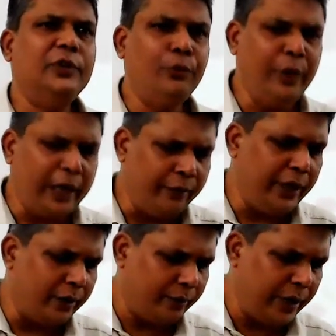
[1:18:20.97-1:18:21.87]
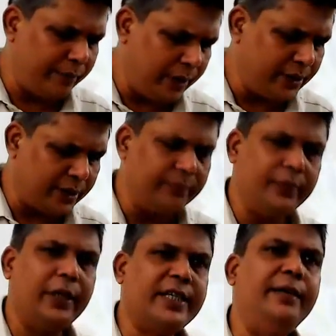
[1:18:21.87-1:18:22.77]
We have done
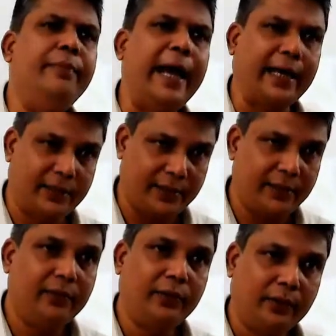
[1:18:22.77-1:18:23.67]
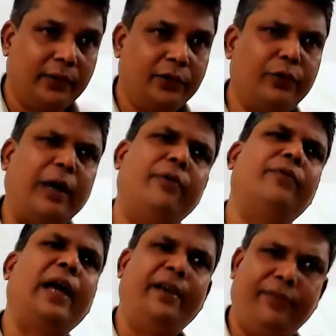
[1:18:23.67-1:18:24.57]
some seed banks. So
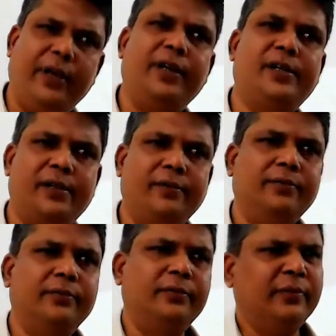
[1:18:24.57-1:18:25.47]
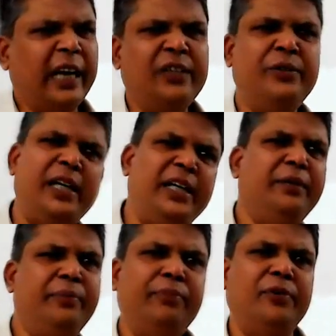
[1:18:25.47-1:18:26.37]
after 5 years,
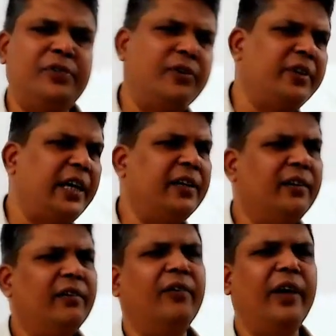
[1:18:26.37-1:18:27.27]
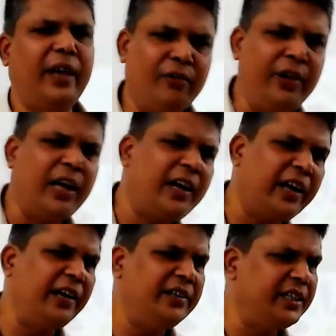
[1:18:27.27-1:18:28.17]
gradually people saw that okay, we are
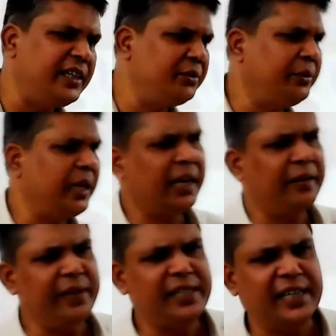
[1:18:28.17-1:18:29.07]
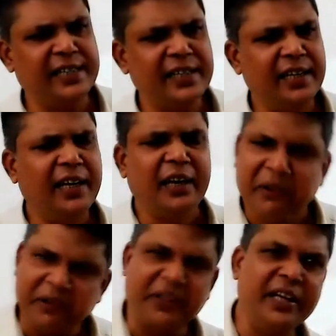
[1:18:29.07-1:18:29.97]
taking seeds, we are keeping seeds,
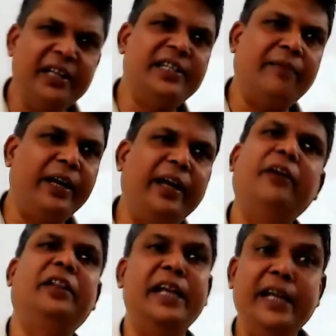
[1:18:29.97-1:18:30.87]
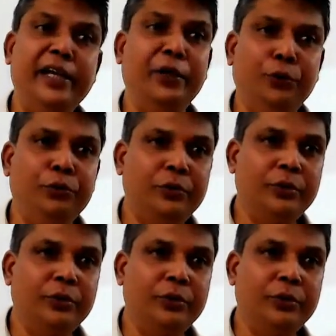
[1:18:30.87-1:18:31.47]
nothing is happening, nothing new.